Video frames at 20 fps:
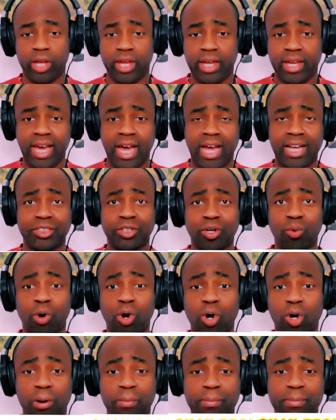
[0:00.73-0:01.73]
Hey guys, you're
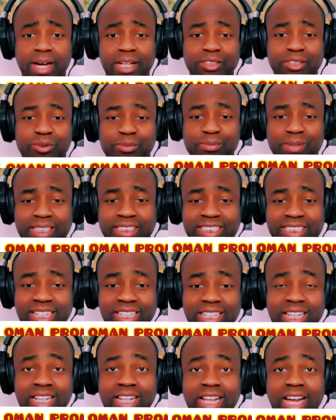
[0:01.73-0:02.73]
welcome back to my
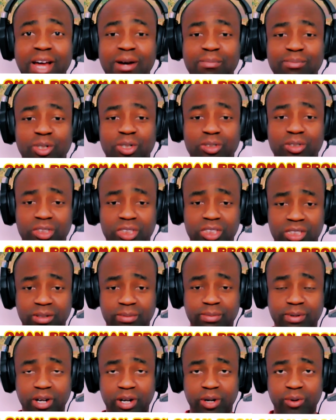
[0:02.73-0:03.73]
channel. I am Dr.
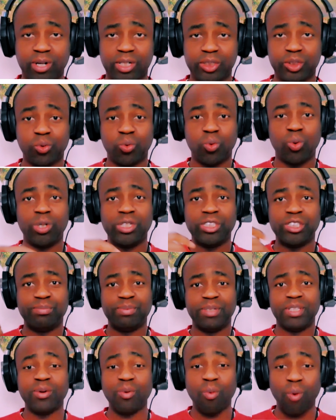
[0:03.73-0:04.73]
Chidi. It's
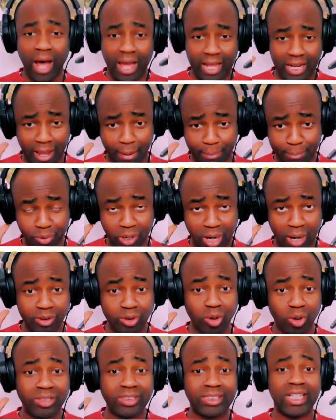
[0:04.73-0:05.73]
been a while I put
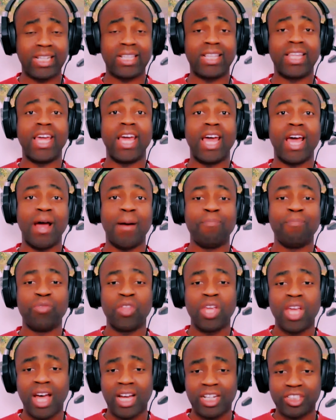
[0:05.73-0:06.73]
out content here
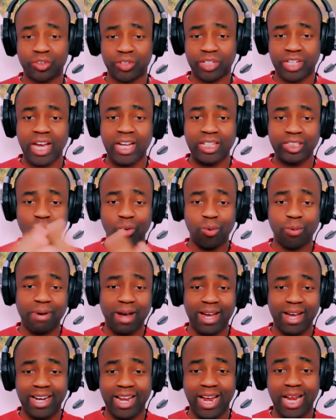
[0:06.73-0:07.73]
as regards
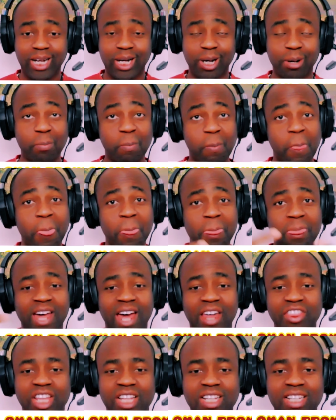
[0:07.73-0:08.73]
Oman, and
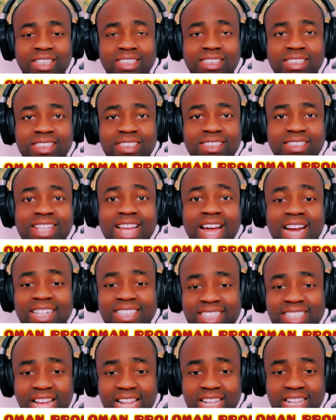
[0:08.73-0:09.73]
I think it's
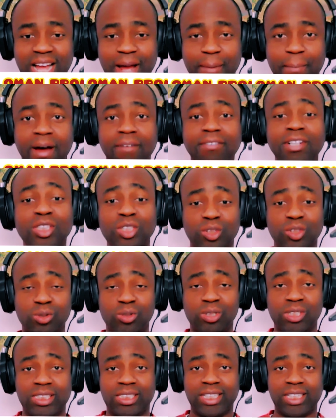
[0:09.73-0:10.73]
nice that I'm having to
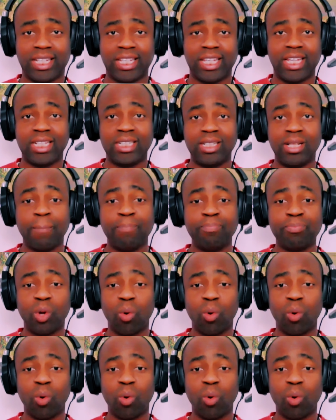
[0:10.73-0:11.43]
do this again